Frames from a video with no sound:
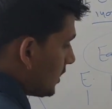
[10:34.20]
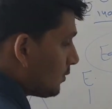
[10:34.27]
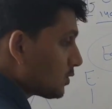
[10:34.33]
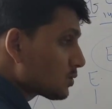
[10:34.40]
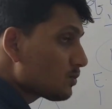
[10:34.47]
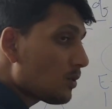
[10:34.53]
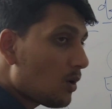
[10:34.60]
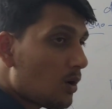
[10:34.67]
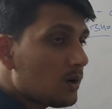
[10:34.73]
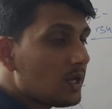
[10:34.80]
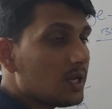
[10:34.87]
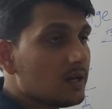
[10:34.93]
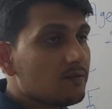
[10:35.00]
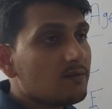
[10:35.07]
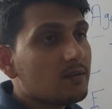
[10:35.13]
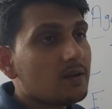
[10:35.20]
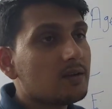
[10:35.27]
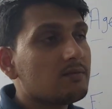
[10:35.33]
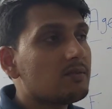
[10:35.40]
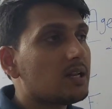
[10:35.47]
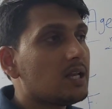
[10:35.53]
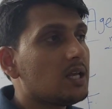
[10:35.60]
He was born in
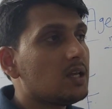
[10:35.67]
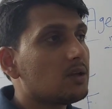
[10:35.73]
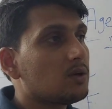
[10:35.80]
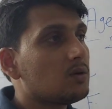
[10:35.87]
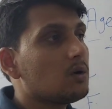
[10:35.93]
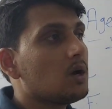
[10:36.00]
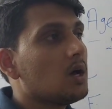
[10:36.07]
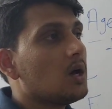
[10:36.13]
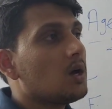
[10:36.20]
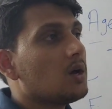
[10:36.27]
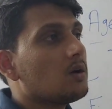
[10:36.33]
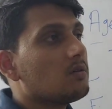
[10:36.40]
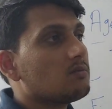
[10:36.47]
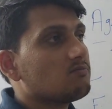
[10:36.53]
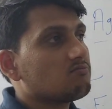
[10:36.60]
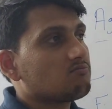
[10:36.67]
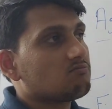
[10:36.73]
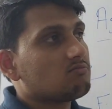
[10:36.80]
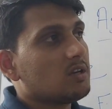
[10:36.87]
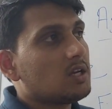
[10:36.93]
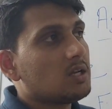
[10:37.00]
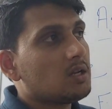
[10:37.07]
a very,
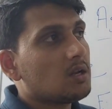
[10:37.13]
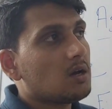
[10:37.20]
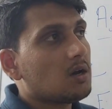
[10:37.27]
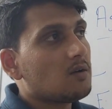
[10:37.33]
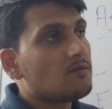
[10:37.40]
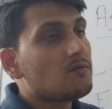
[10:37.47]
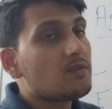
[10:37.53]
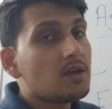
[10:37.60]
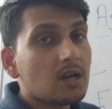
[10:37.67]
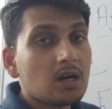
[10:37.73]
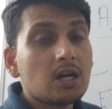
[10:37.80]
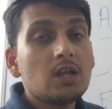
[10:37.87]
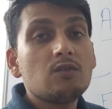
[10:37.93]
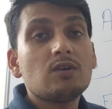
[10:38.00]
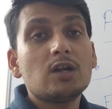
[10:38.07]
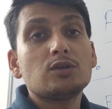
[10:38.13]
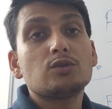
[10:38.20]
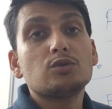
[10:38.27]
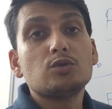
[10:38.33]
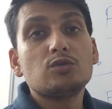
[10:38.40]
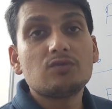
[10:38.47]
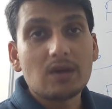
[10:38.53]
in a fairly
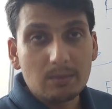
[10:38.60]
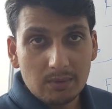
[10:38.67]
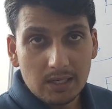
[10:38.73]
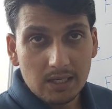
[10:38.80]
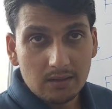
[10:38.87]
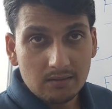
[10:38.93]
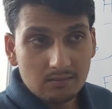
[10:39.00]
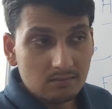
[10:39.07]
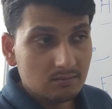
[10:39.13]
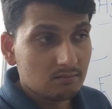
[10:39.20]
well-to-do family.